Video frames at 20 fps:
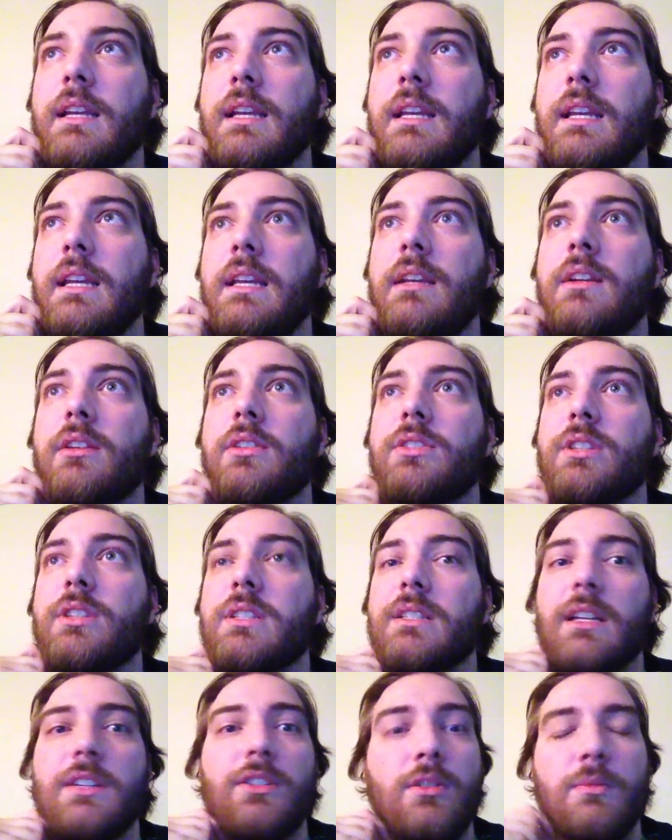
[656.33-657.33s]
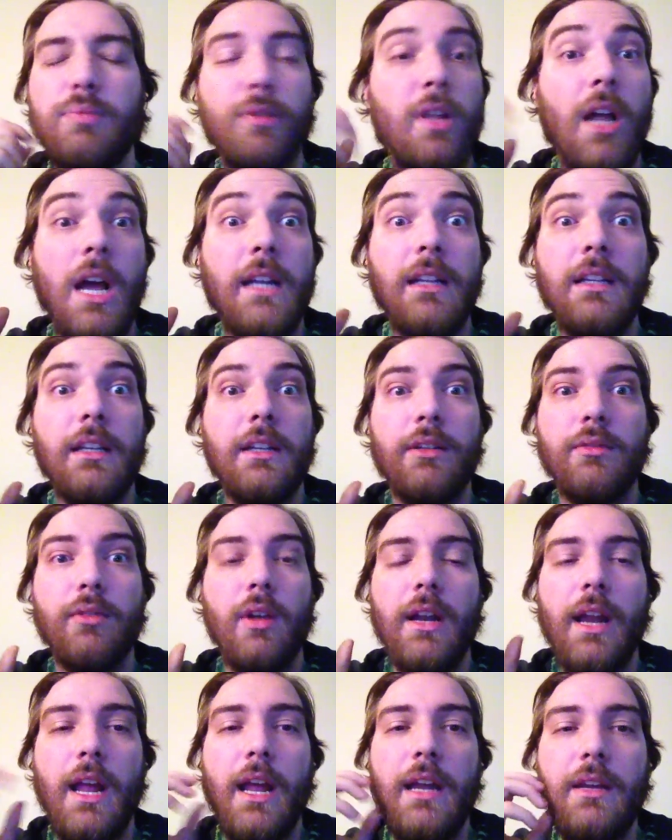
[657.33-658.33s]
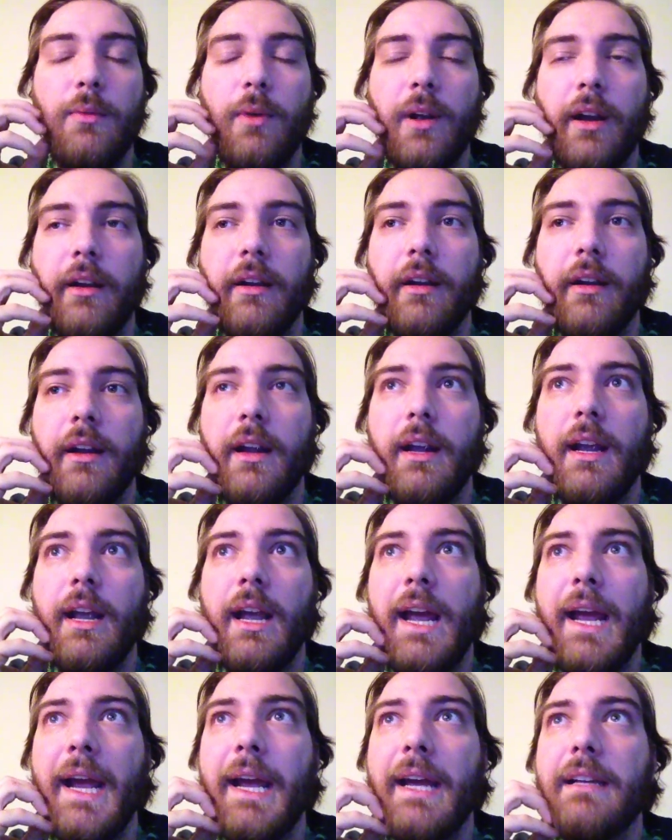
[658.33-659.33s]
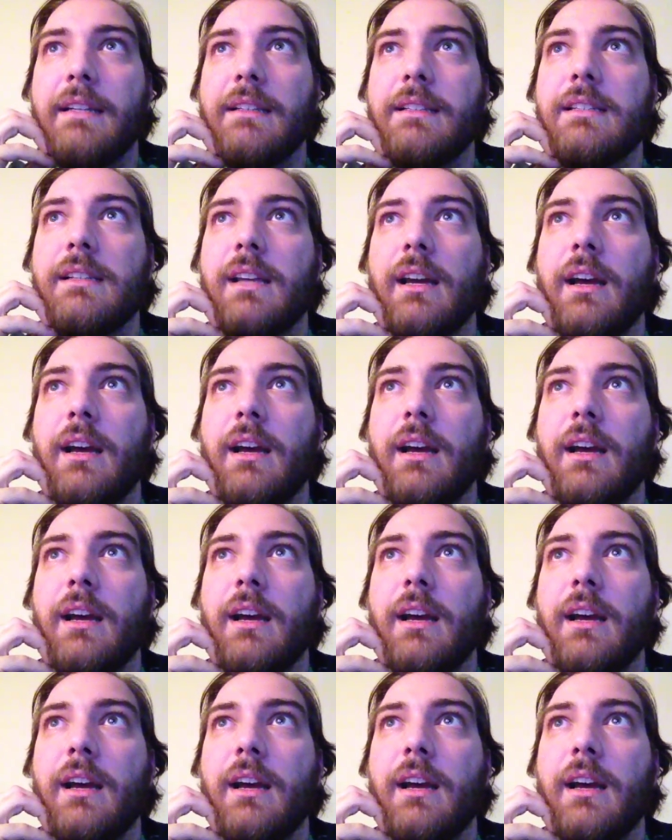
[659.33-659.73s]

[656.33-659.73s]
Eater just lets you blindly run anywhere, and